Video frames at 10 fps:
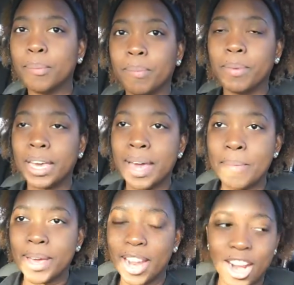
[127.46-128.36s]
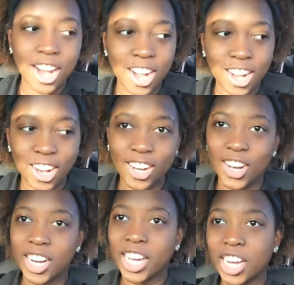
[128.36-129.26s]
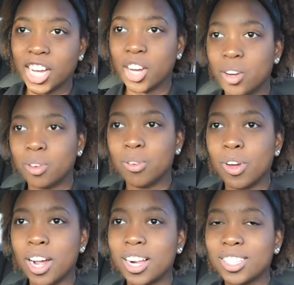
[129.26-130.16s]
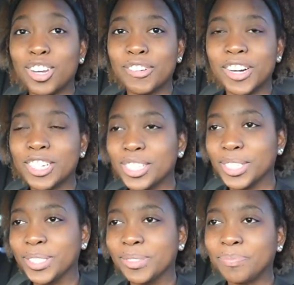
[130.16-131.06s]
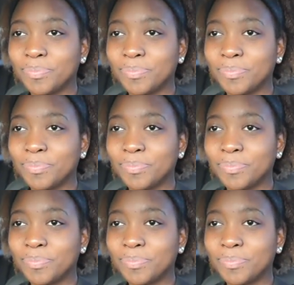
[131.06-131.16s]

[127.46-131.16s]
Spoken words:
me and Bae are going to go Universal.